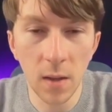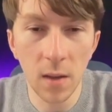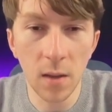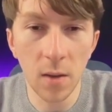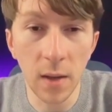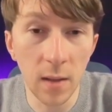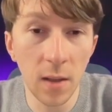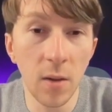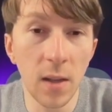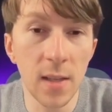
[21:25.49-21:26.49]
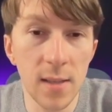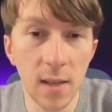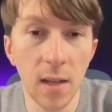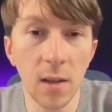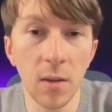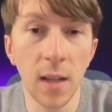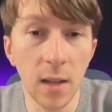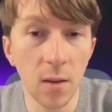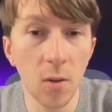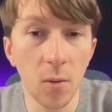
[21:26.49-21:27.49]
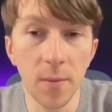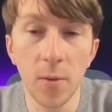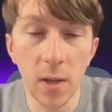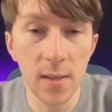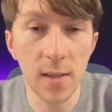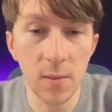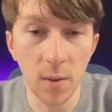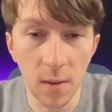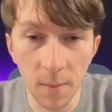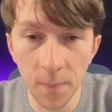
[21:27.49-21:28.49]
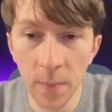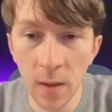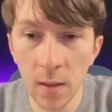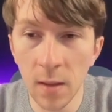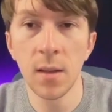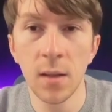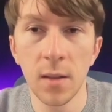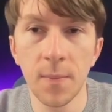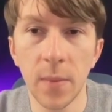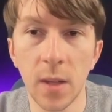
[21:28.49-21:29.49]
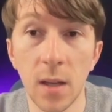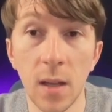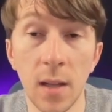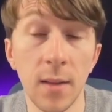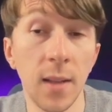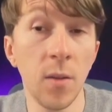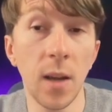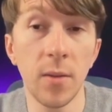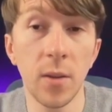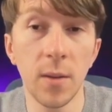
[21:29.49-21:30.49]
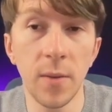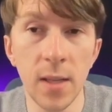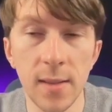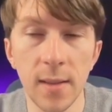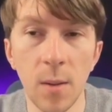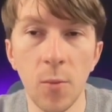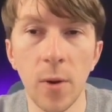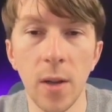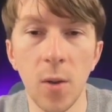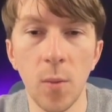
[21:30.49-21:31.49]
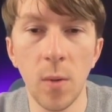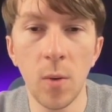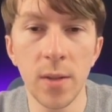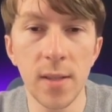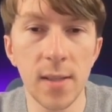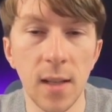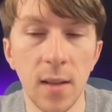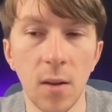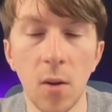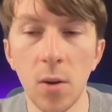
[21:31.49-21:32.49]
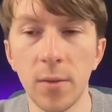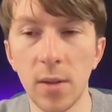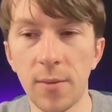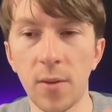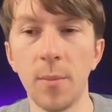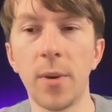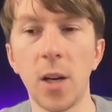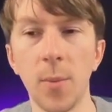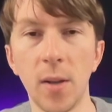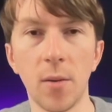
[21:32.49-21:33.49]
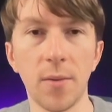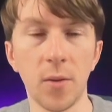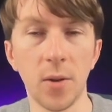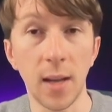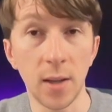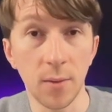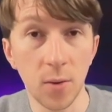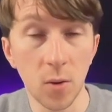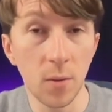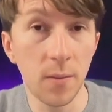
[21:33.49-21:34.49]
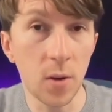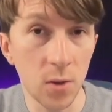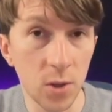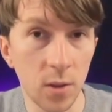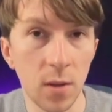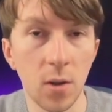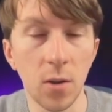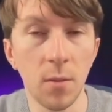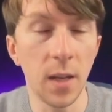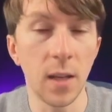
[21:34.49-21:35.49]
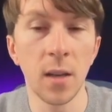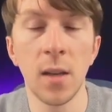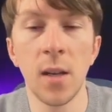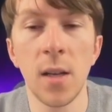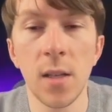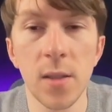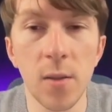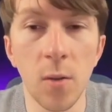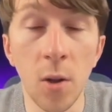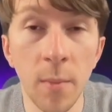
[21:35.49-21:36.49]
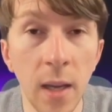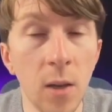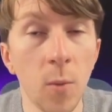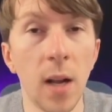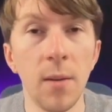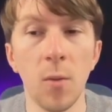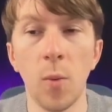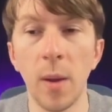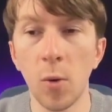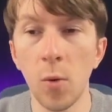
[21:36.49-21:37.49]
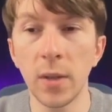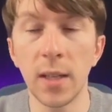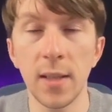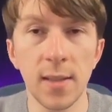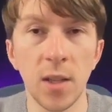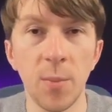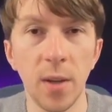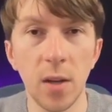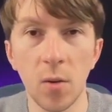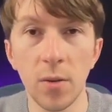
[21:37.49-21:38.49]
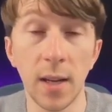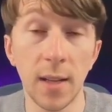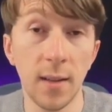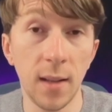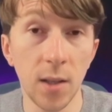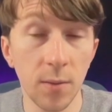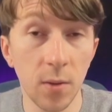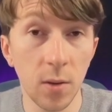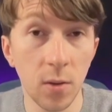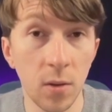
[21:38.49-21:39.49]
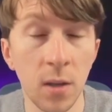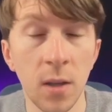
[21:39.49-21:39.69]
And here you can say an end call phrase as well. And then you have the advanced tab where you will want to send all of the different parameters for the end of call function on make. So on make, you will have a webhook that is going to be called at the end of the call